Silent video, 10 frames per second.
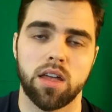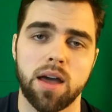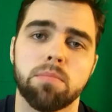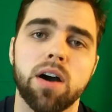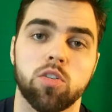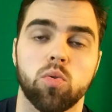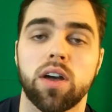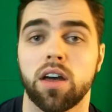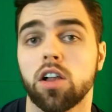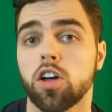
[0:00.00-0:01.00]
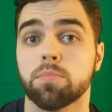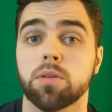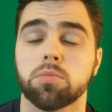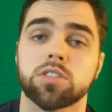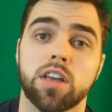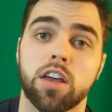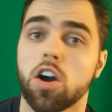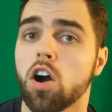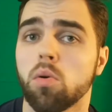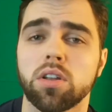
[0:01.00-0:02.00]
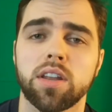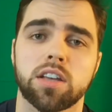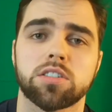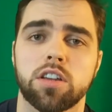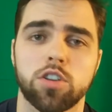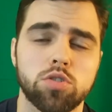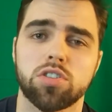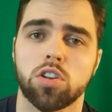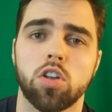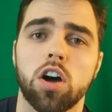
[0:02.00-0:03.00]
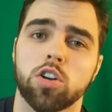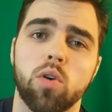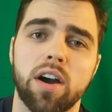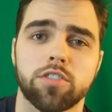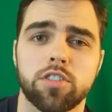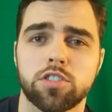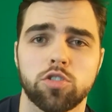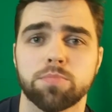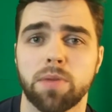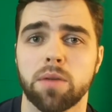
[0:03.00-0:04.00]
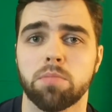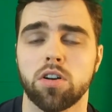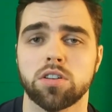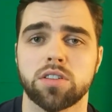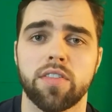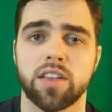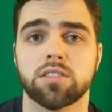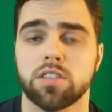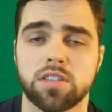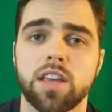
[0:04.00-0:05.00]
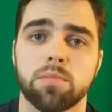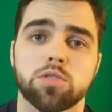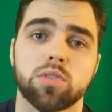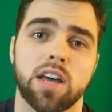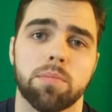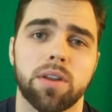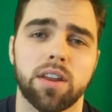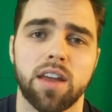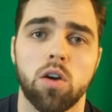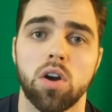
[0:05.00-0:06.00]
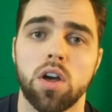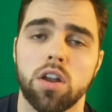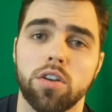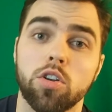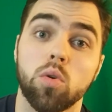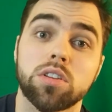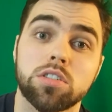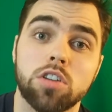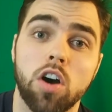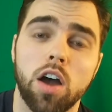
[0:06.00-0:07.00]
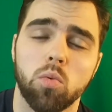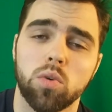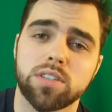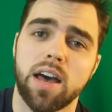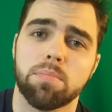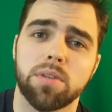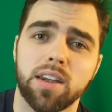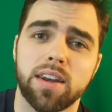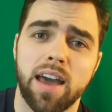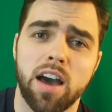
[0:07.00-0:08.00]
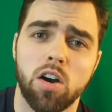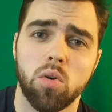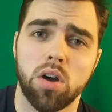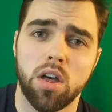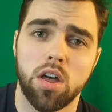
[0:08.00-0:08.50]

And by the way, a lot of people are saying, oh, well, Nixon used the law to go after these newspapers, and that's the same as what's happening now. No, it's not. What's happening now